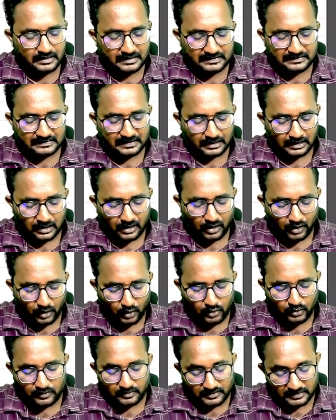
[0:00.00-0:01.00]
Sir,
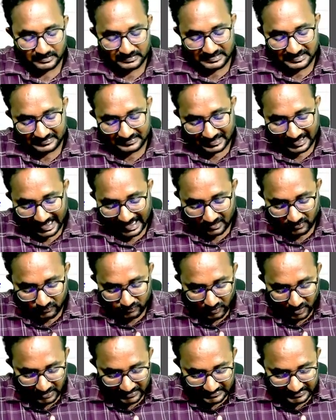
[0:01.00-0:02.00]
how this
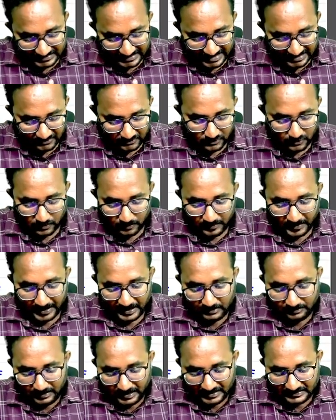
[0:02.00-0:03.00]
advance tax you
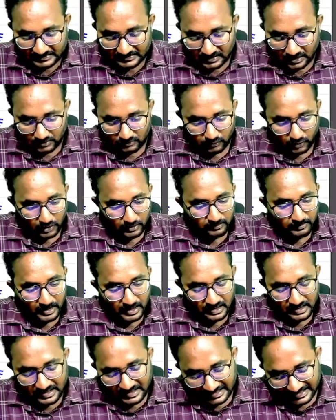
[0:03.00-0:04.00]
paid based on what
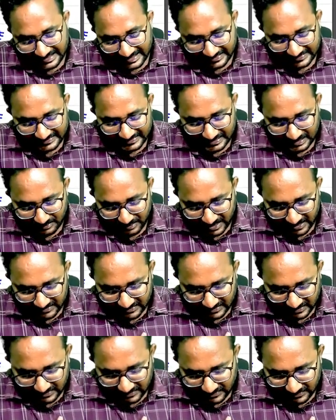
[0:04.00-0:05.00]
ma
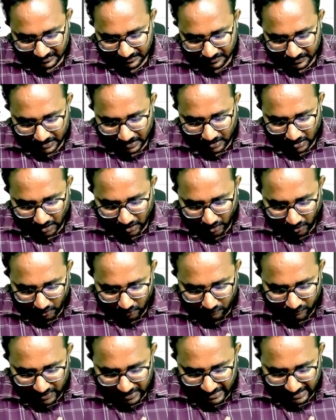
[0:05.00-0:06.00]
estimations?
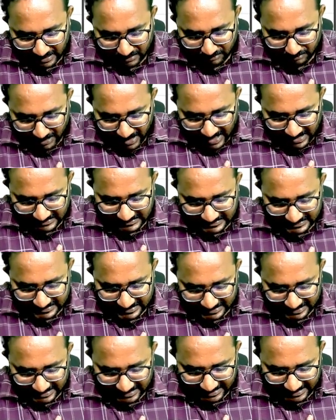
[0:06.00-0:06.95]
How we can match that